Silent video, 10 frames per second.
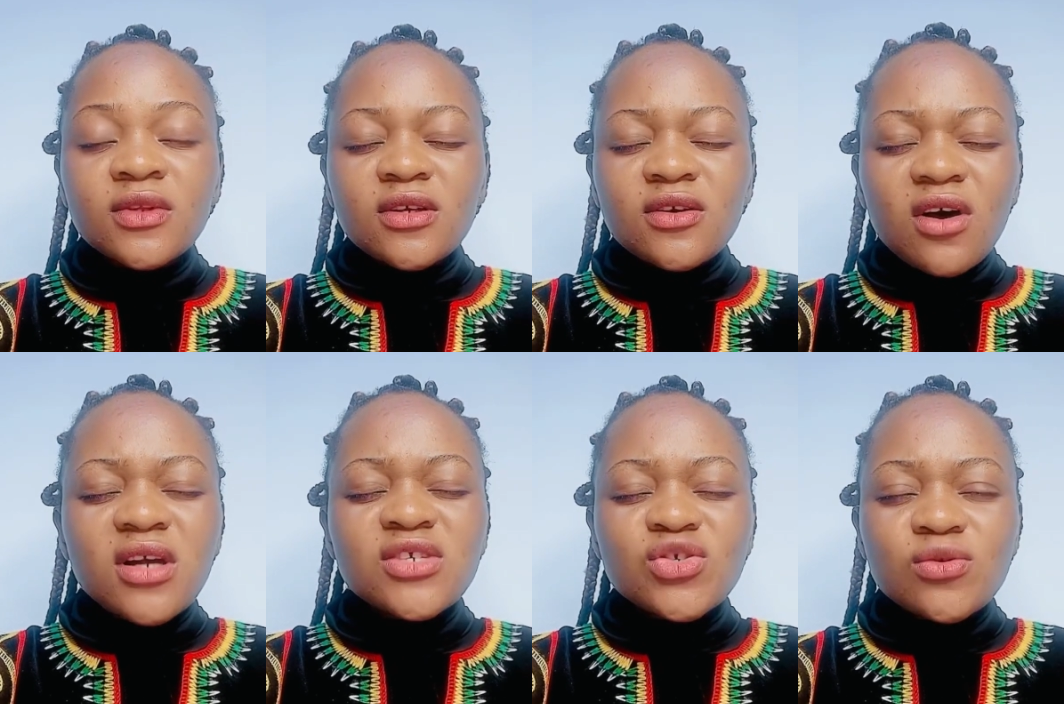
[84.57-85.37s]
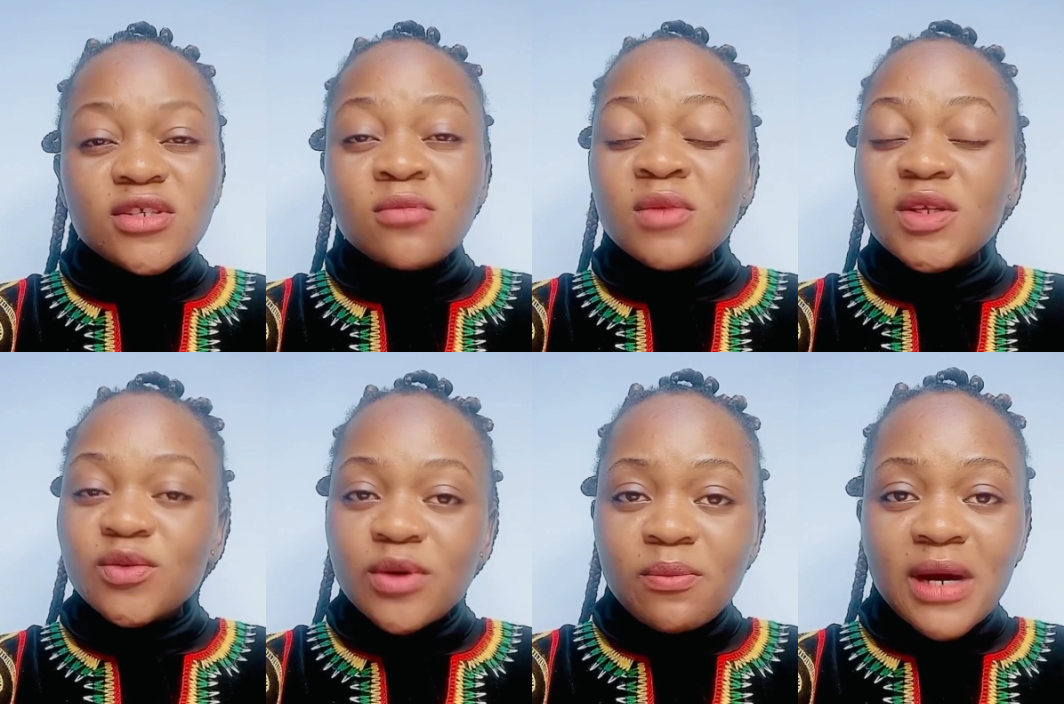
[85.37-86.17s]
God is using me
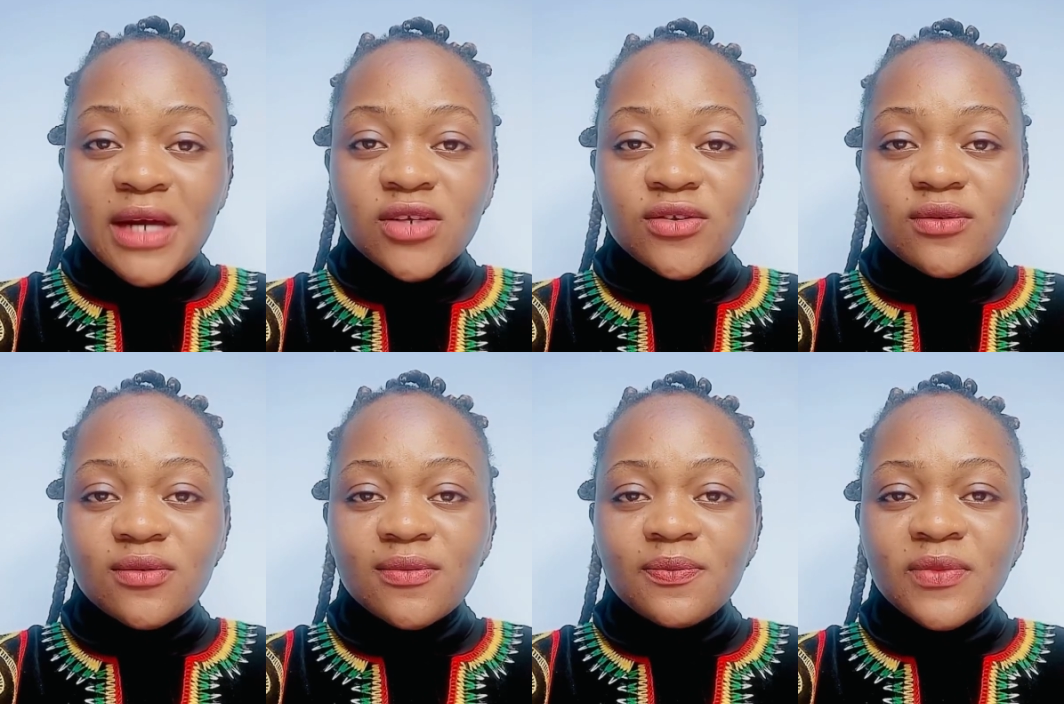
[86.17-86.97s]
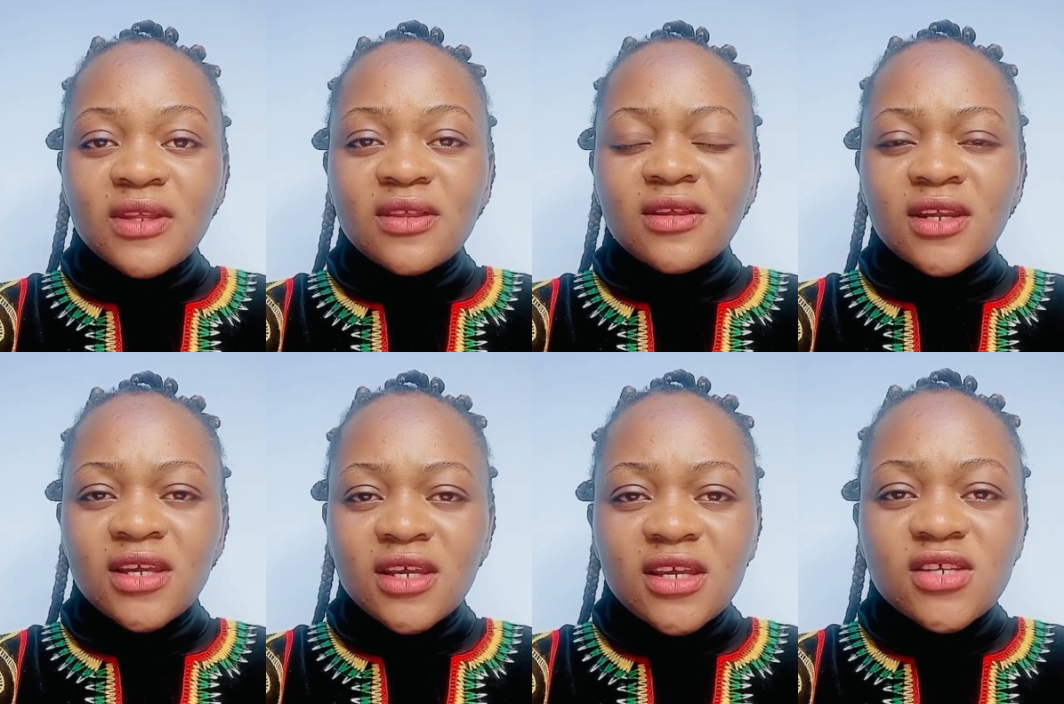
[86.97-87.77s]
to remind you that
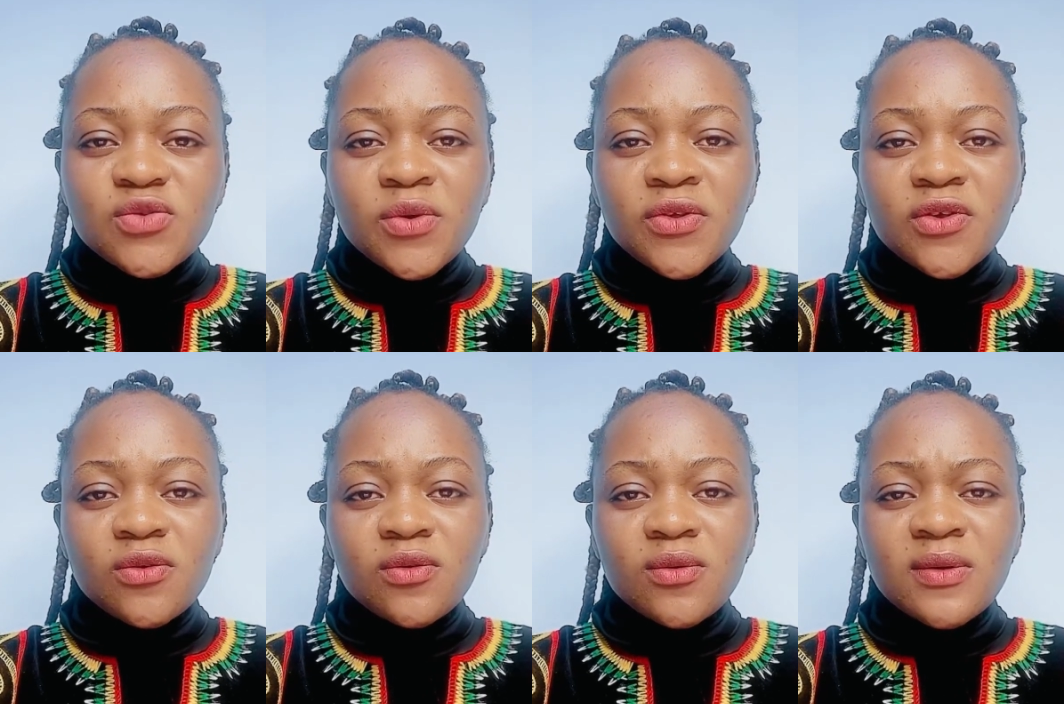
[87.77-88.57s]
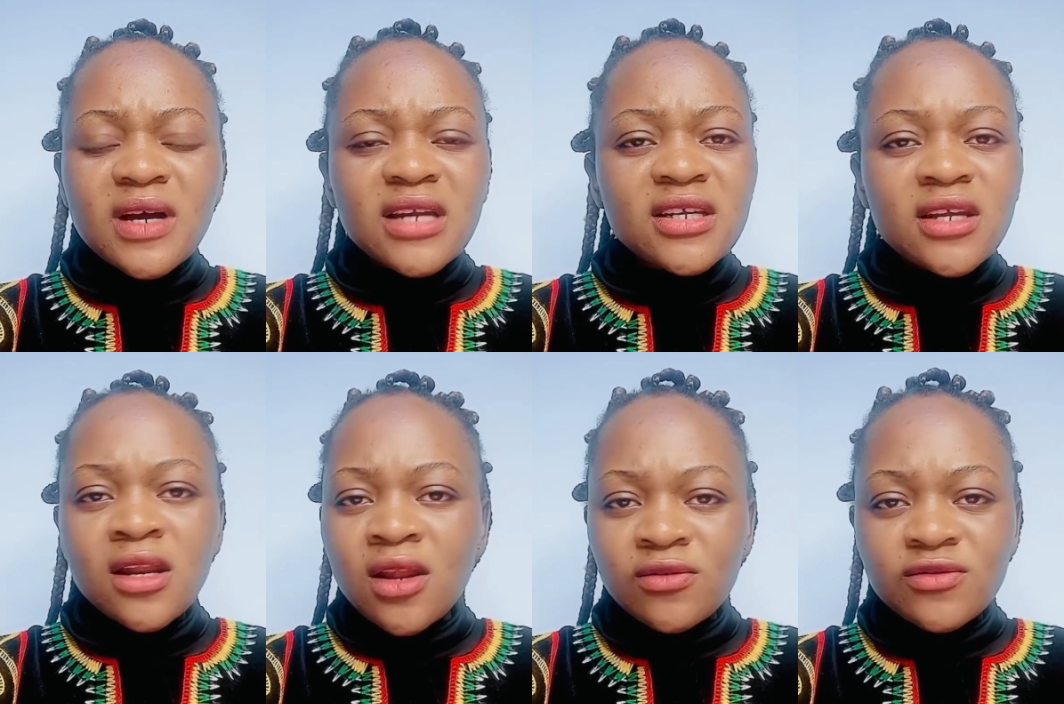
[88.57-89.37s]
he is with you. And he
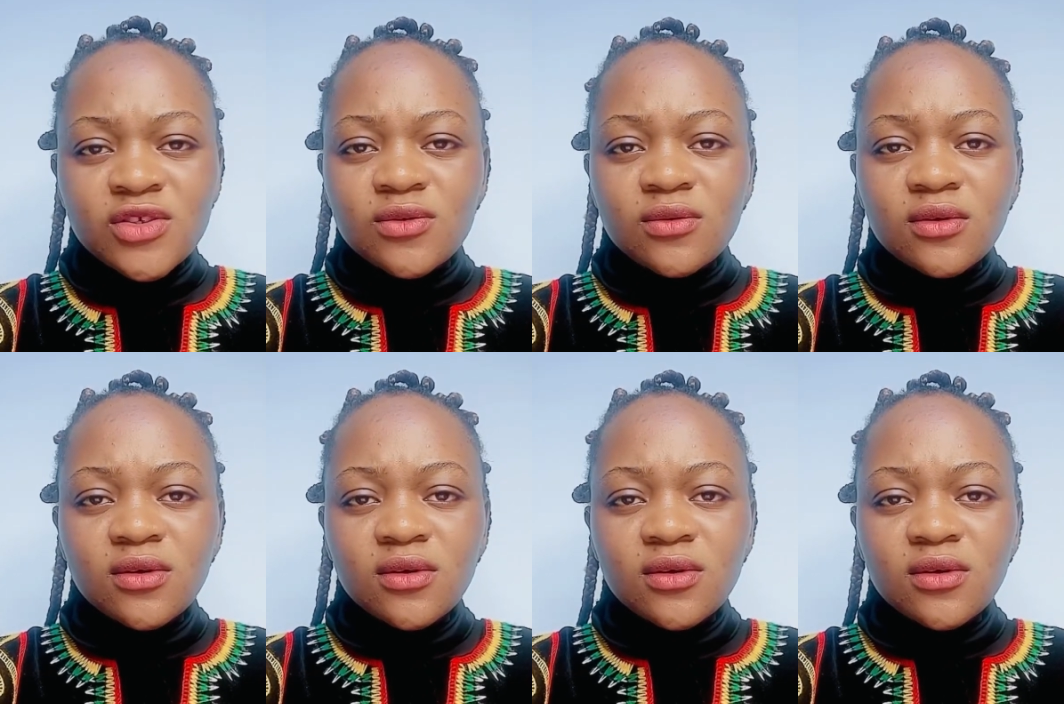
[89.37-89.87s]
loves you.